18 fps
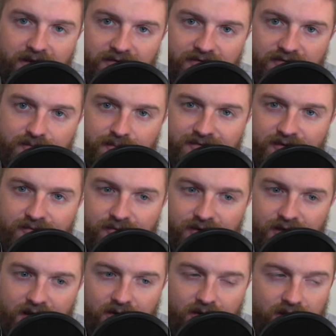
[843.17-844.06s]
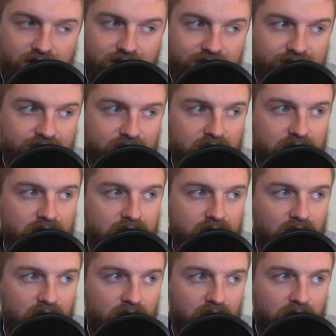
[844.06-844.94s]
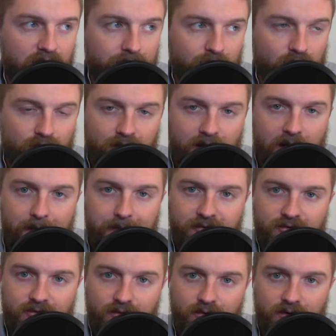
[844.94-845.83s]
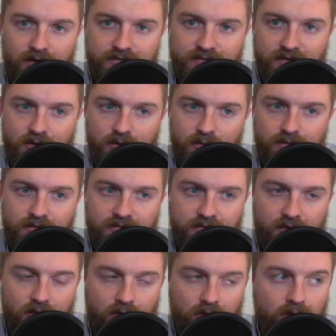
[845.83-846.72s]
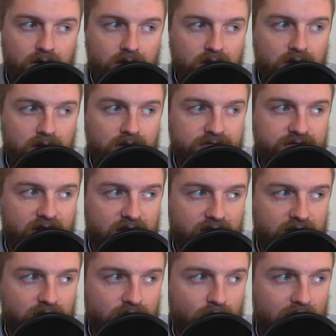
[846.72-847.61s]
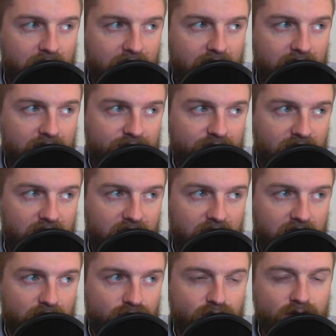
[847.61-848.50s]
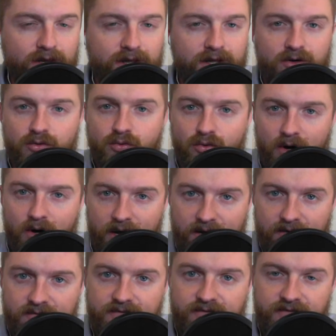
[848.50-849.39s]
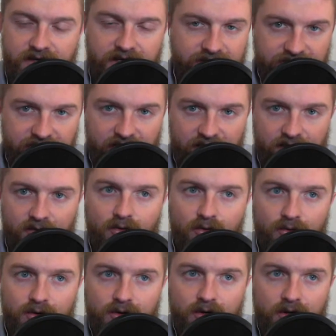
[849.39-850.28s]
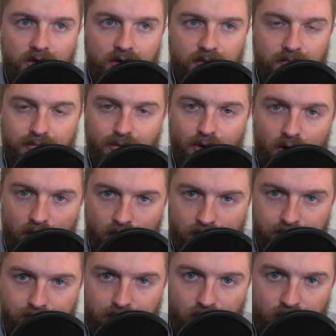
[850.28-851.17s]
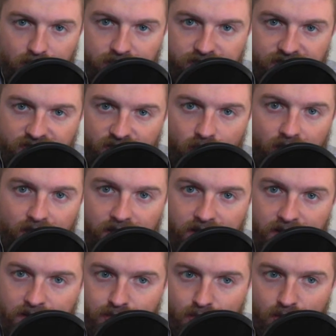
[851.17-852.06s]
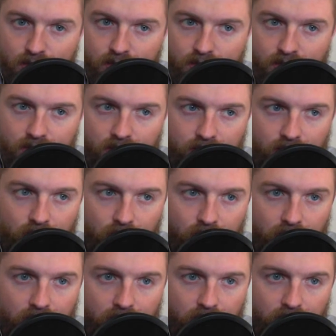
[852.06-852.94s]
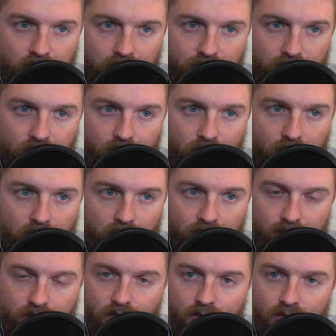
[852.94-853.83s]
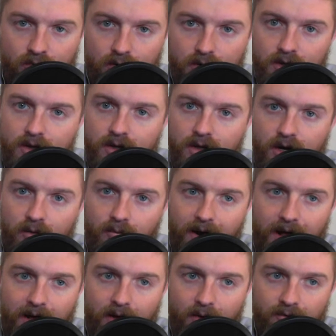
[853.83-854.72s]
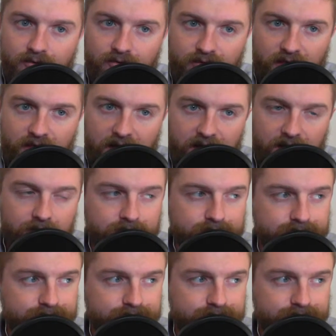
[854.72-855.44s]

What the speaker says: in specific areas, called opportunity zones. So say you have a really great detailed blog post or ebook or, article around that,